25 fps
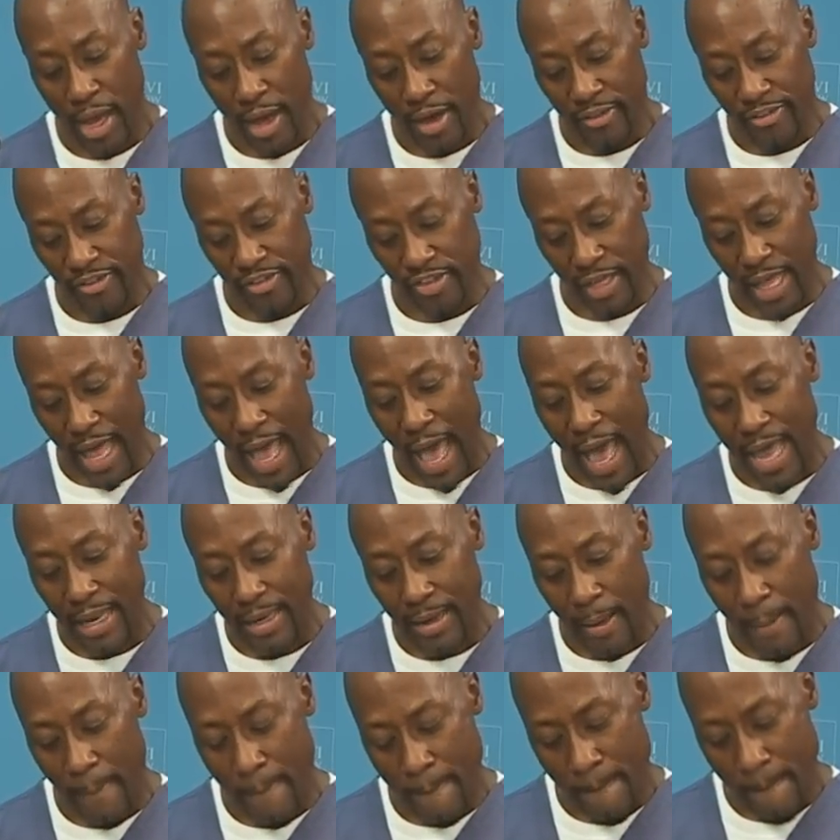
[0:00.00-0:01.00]
flat.
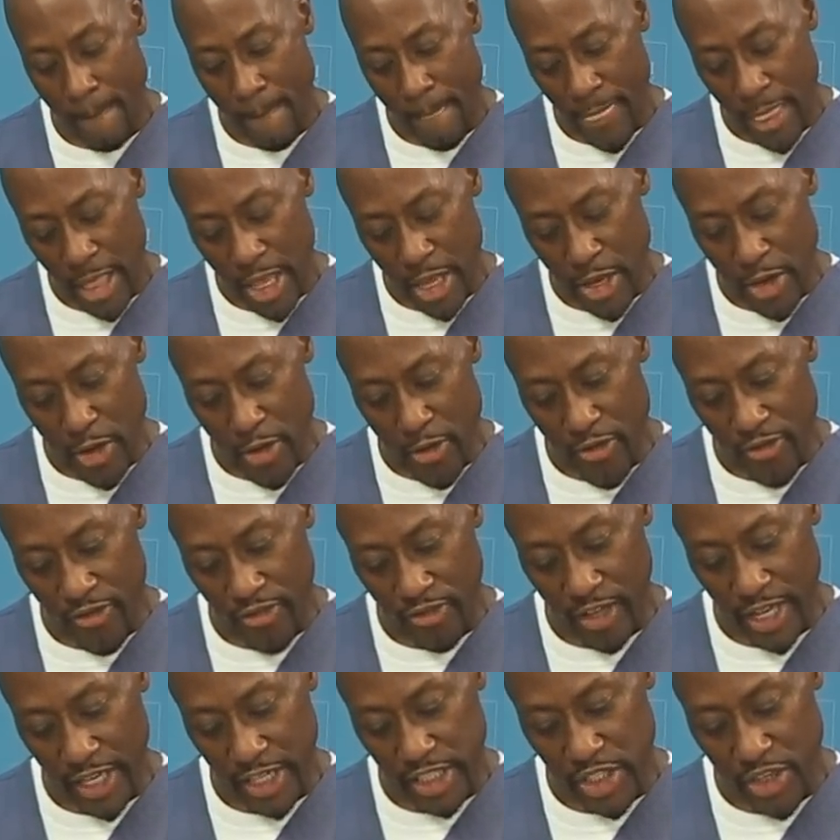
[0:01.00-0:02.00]
You
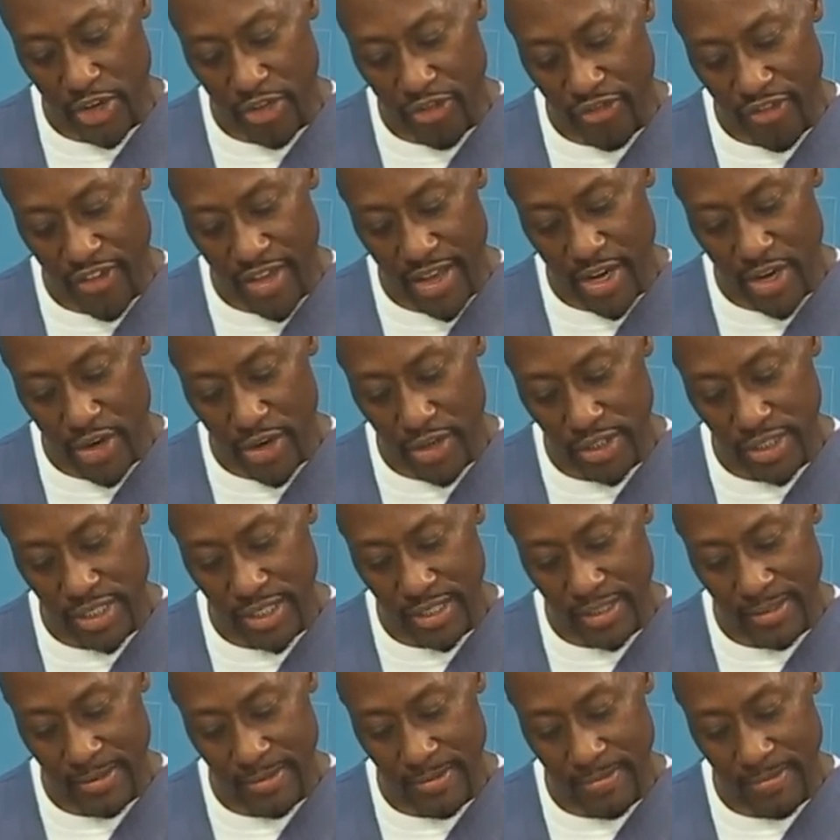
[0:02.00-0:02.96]
flex your fingers.